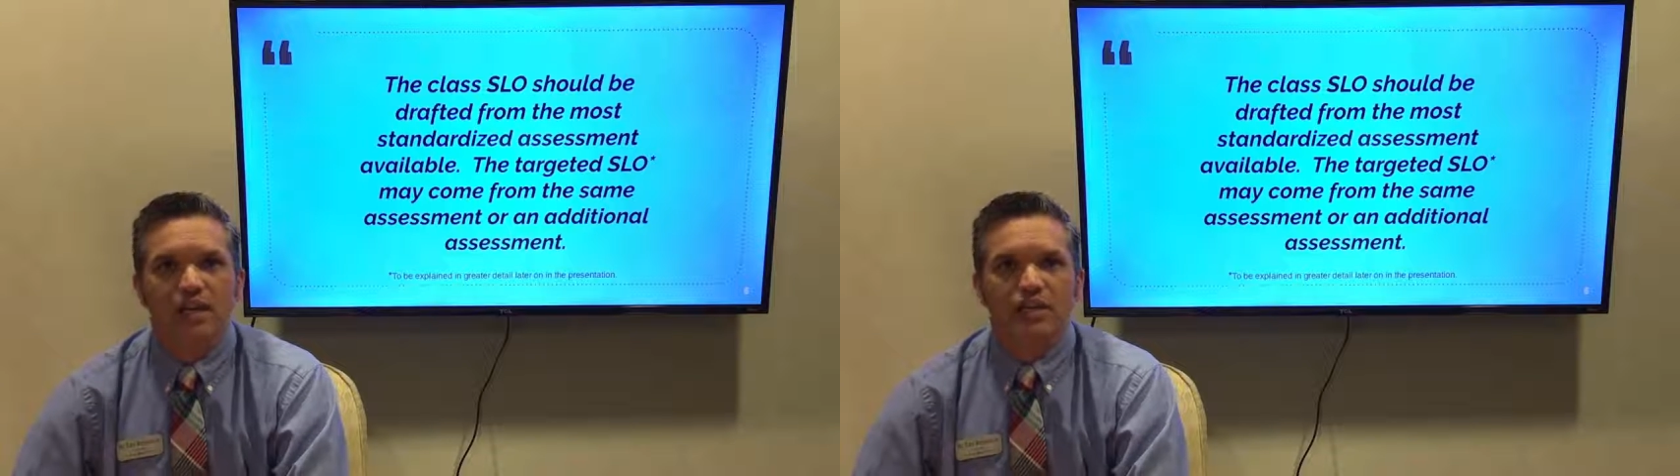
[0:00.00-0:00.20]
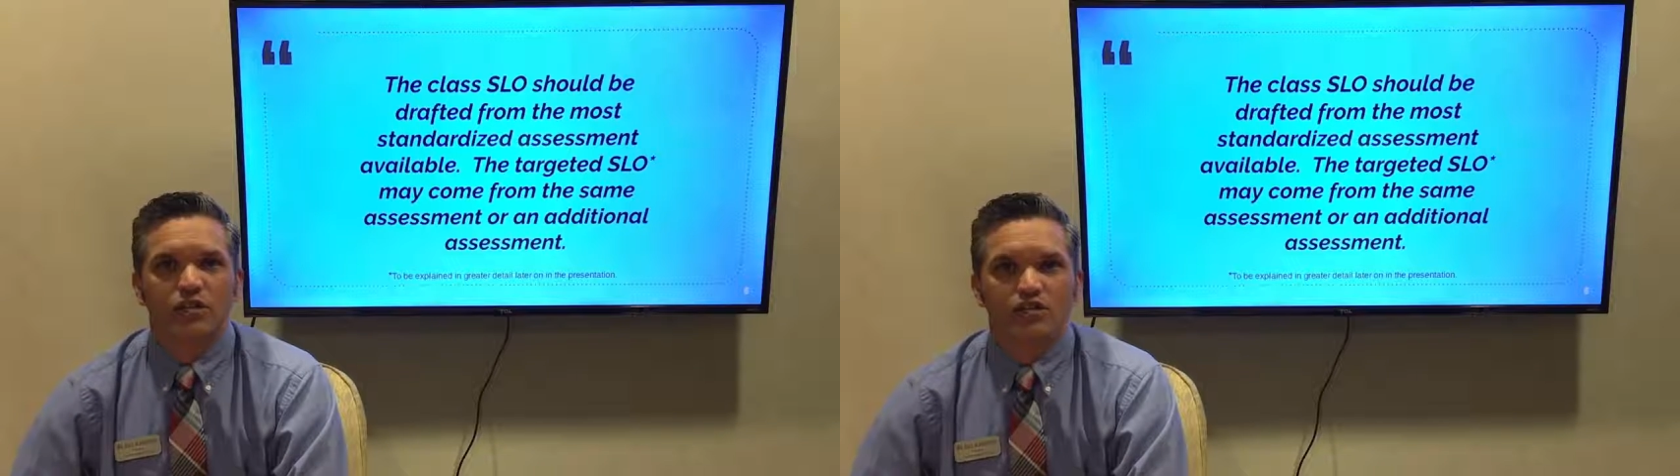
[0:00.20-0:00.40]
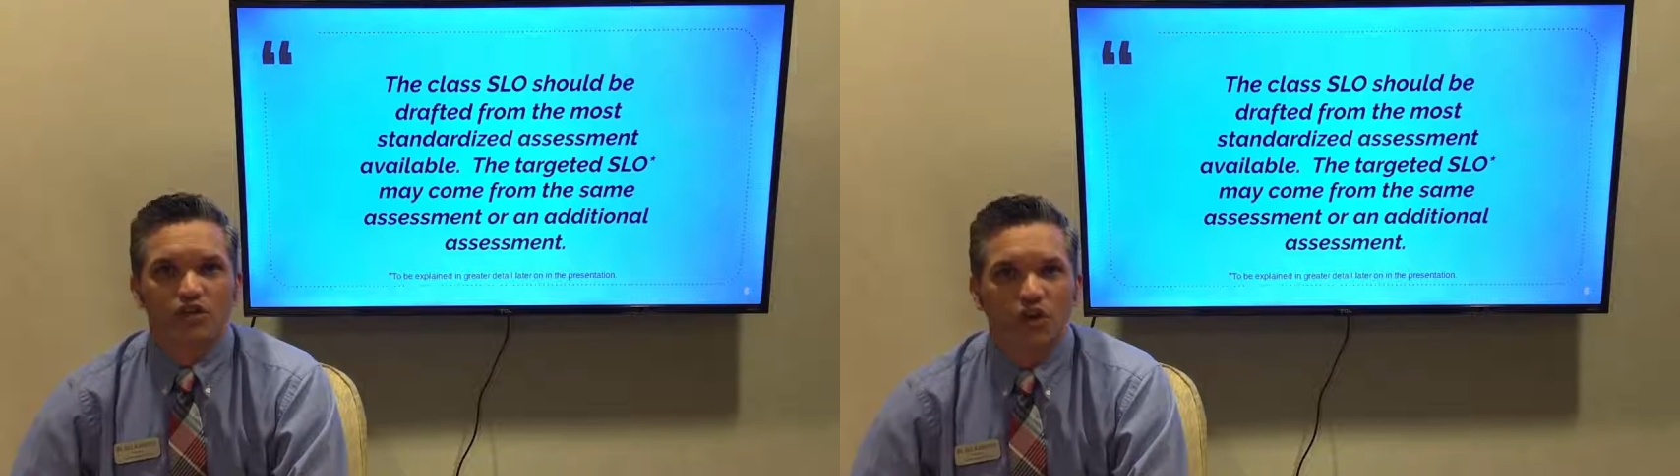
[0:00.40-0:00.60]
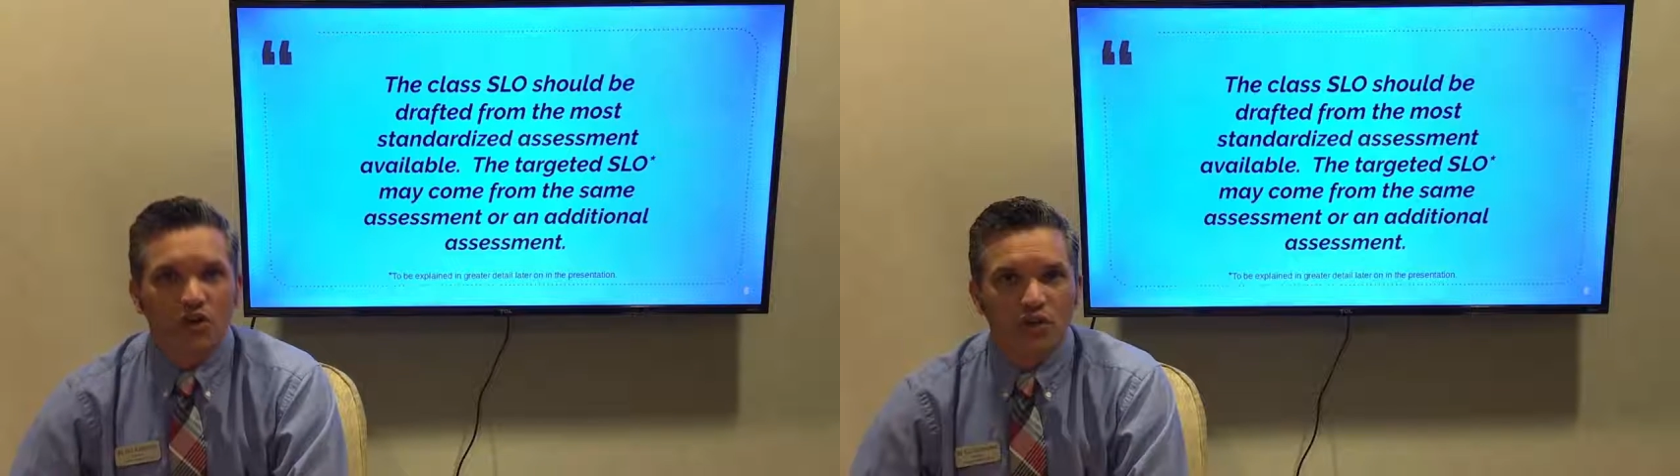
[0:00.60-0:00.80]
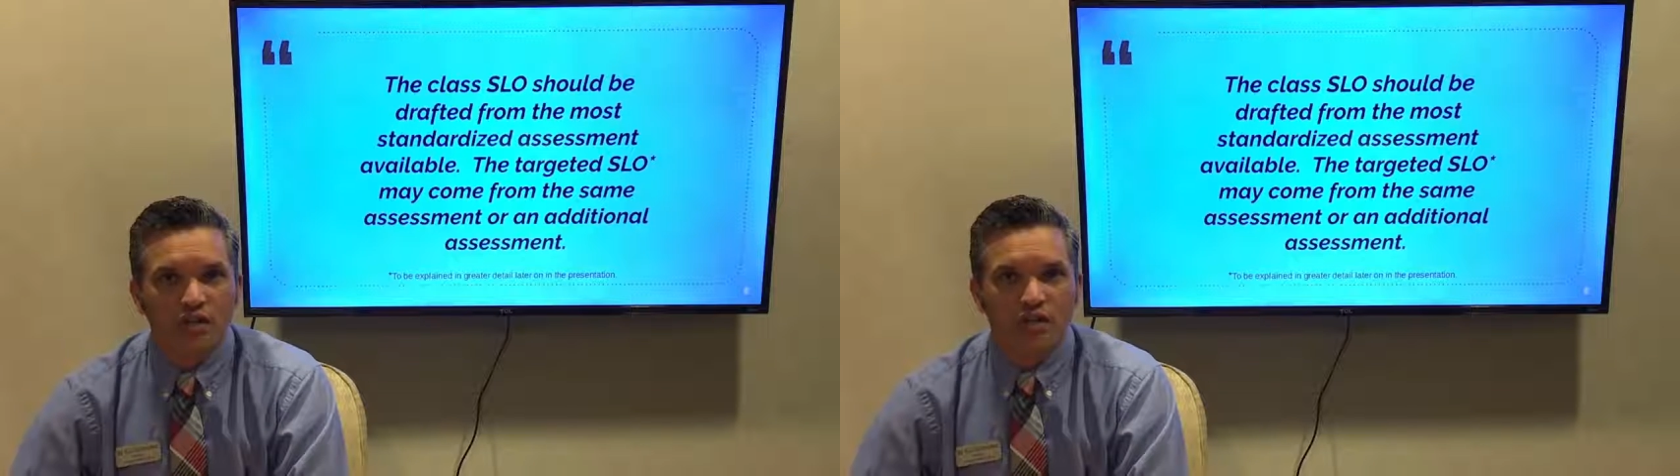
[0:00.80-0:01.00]
Your
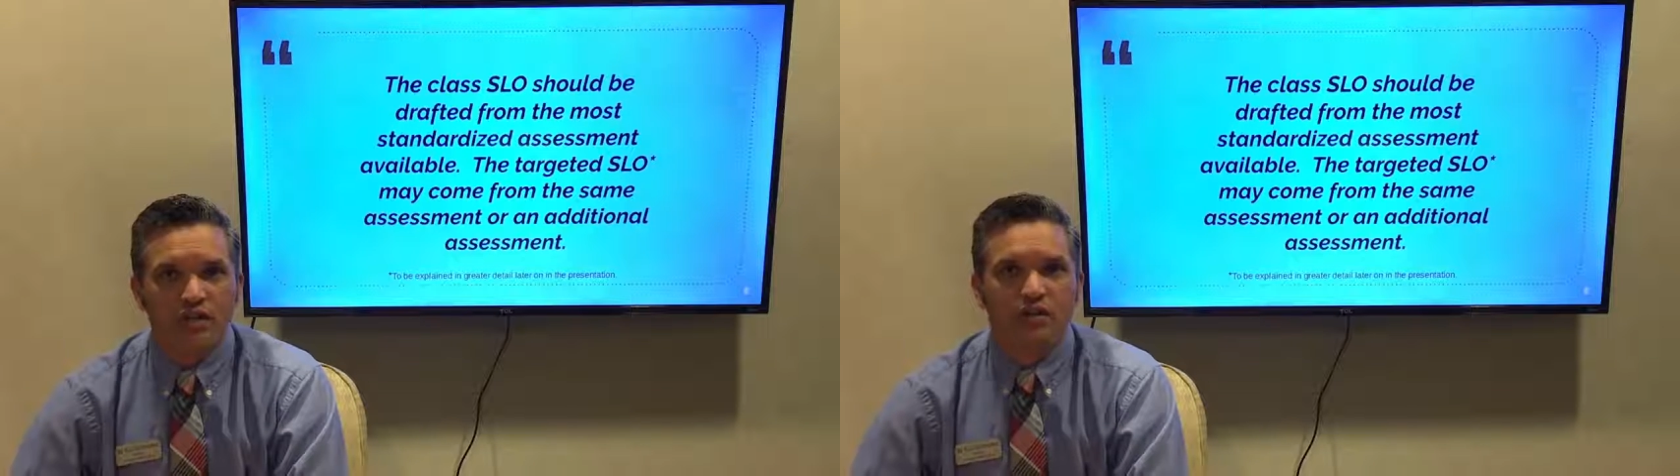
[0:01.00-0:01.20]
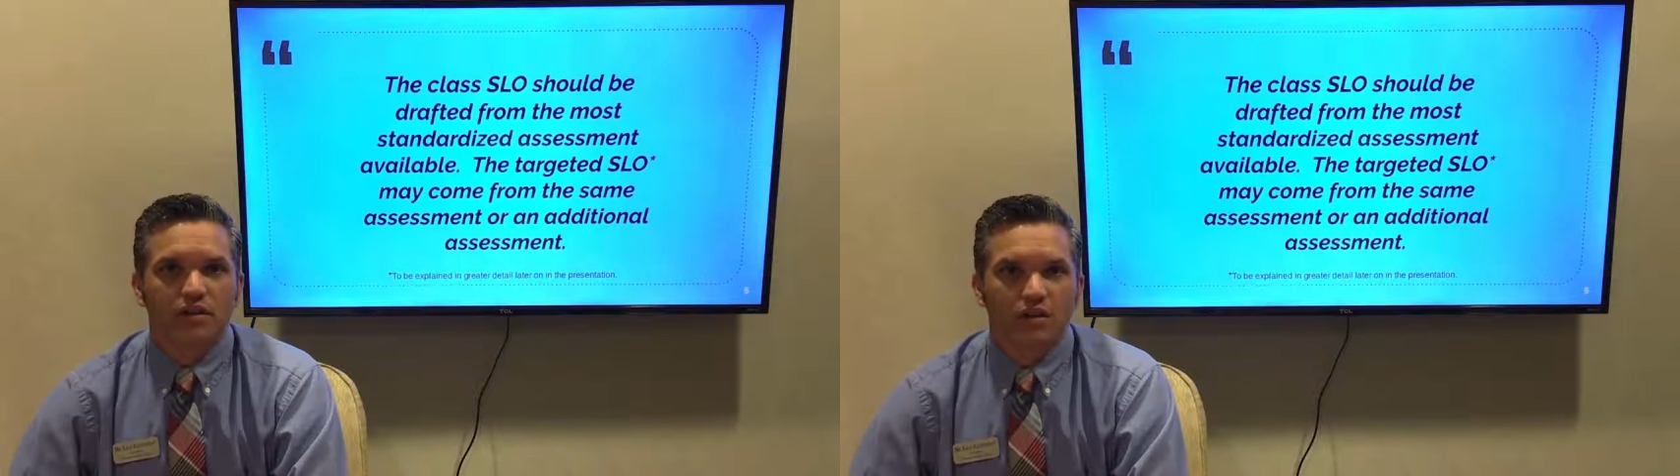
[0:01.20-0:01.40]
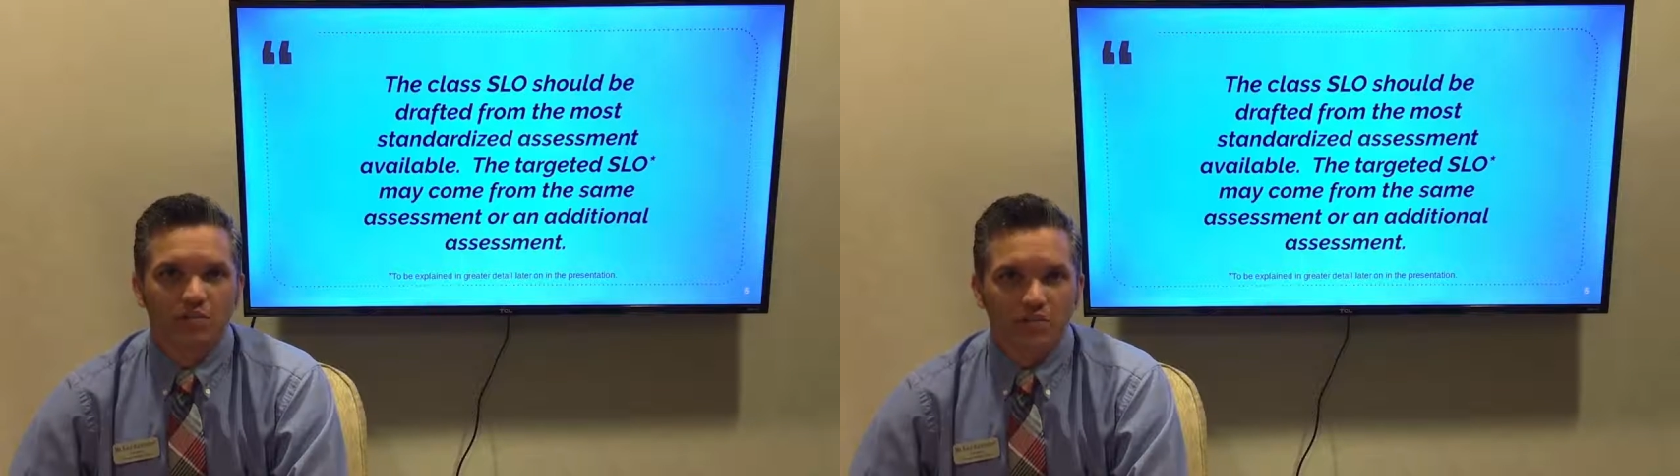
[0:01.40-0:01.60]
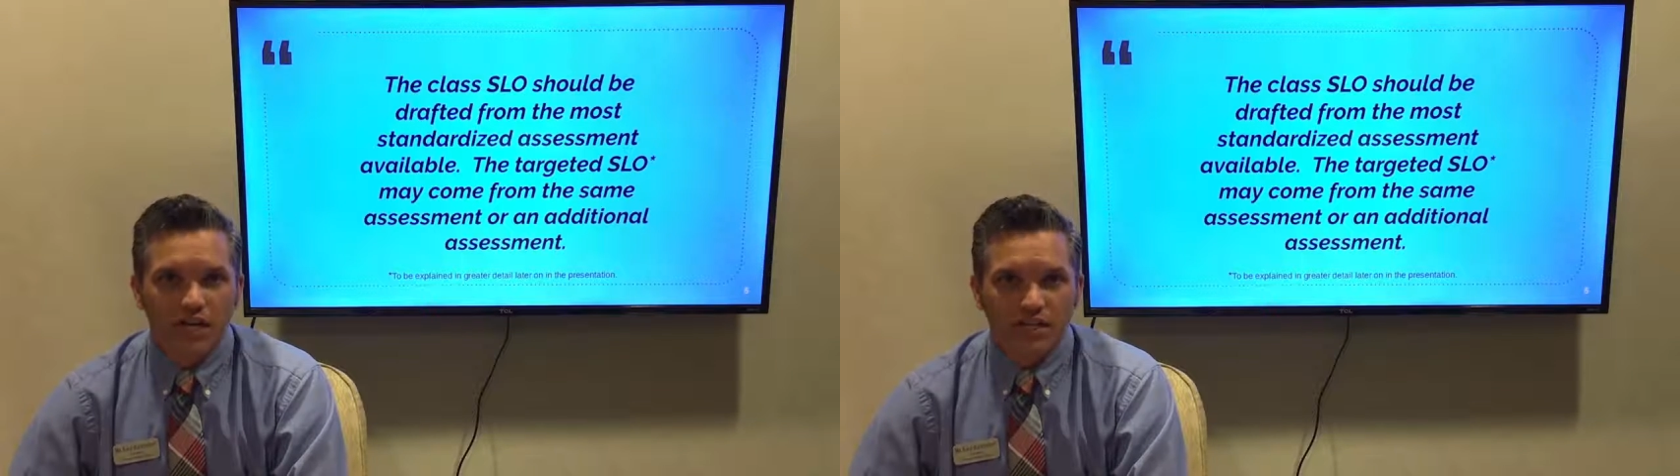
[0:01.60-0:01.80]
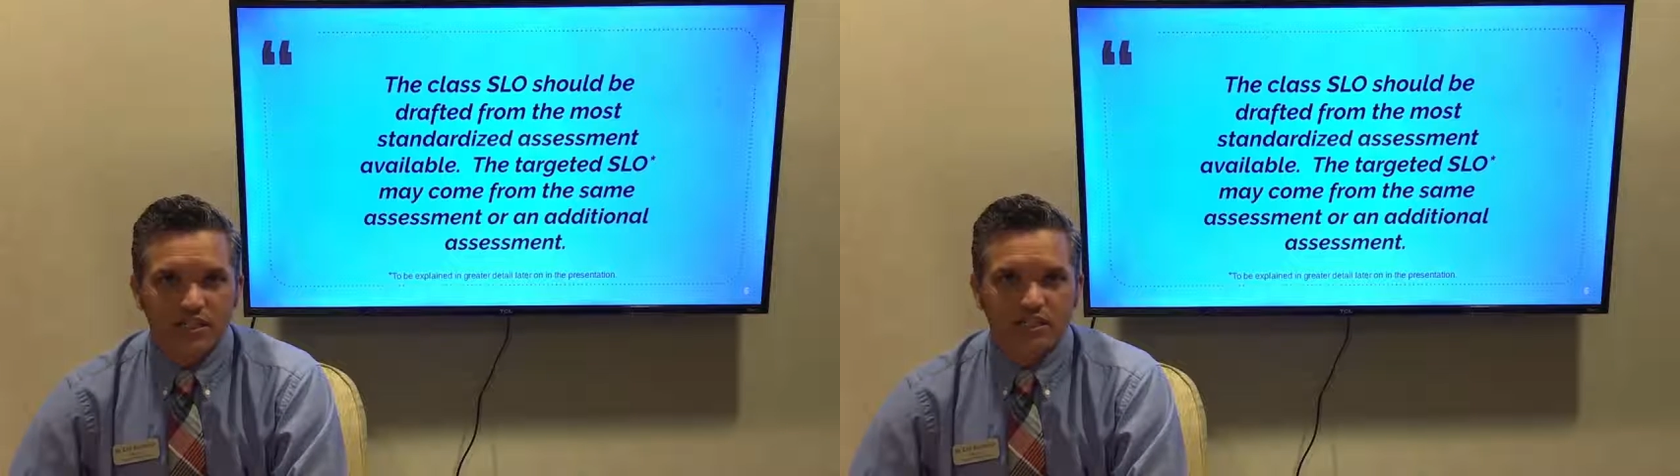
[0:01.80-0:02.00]
targeted
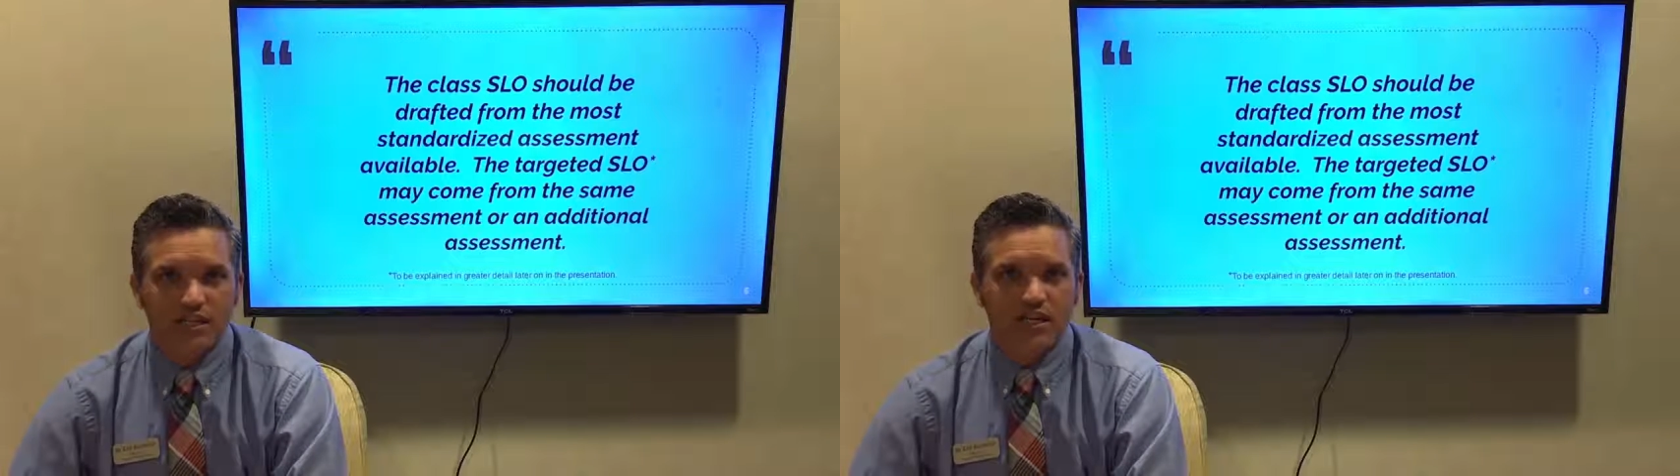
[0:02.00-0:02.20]
objective